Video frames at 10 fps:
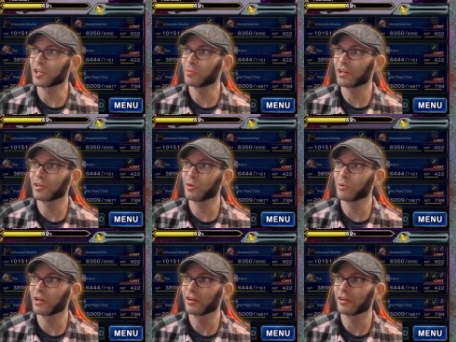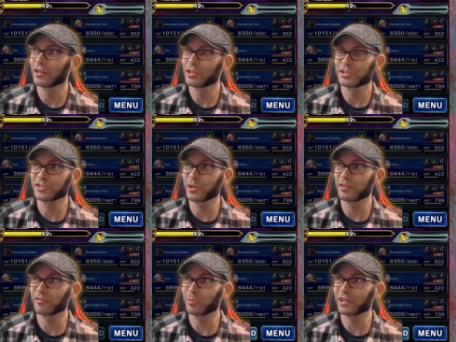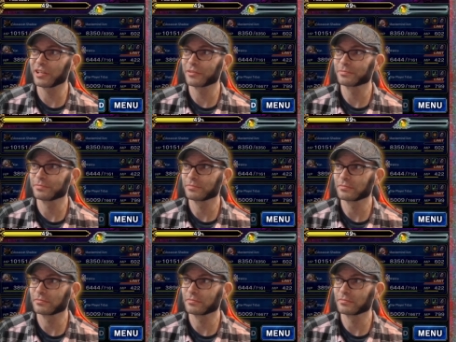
Gonna come out of nowhere, stone everybody.